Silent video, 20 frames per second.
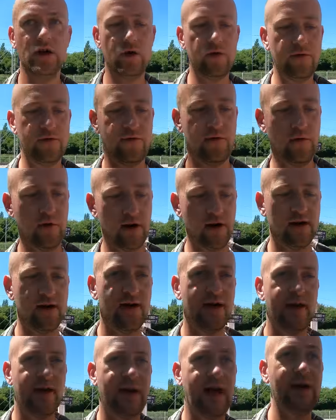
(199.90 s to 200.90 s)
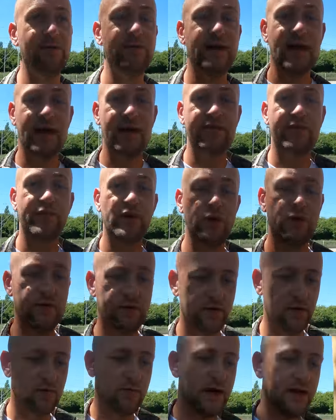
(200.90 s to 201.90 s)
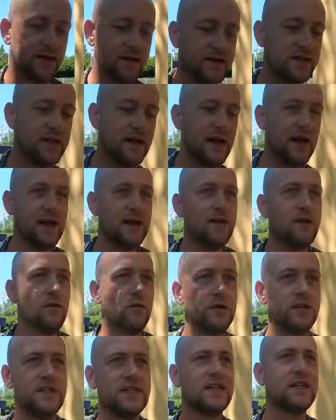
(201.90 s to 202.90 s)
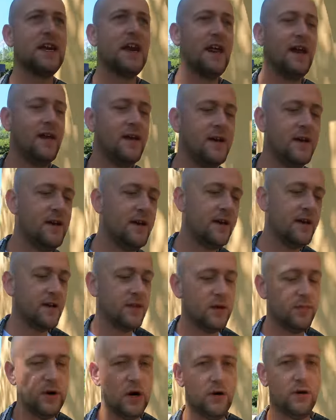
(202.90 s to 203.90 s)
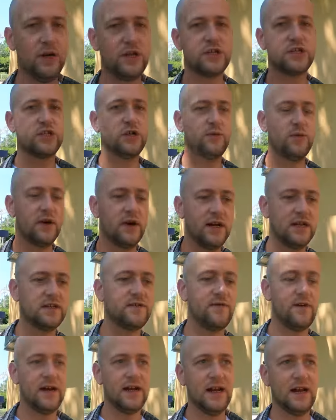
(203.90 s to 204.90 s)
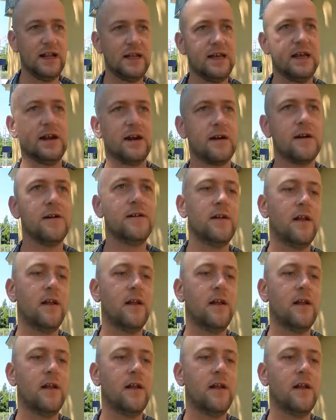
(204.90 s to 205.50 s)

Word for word: go for and we have beautiful weather today once again the polish summer is finally here